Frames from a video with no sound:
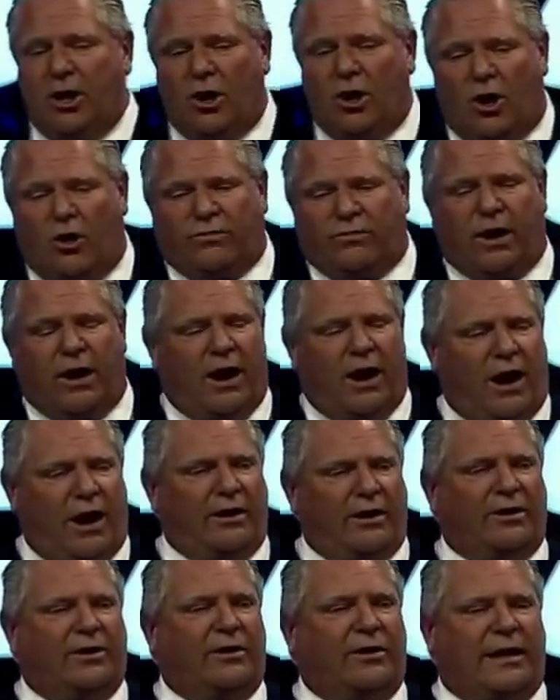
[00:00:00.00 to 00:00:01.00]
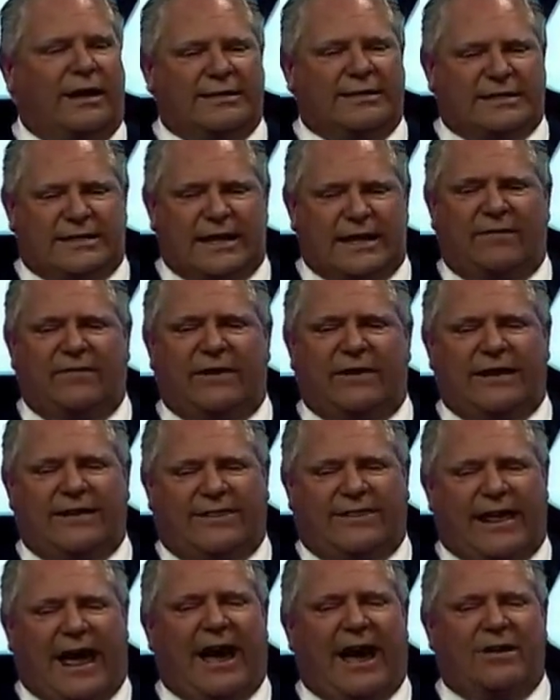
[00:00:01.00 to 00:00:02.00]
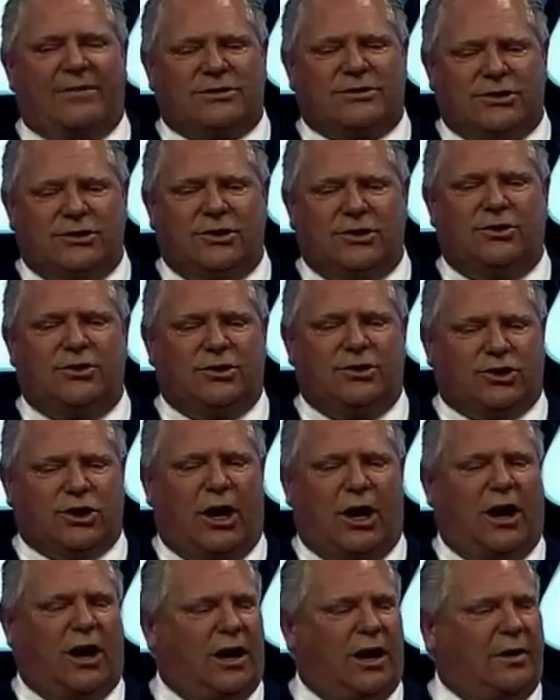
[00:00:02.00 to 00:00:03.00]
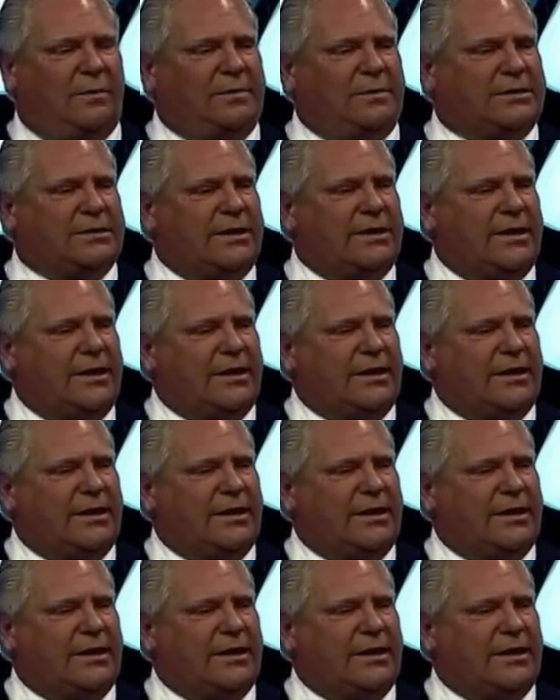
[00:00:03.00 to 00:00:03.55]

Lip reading: over 170,000 new jobs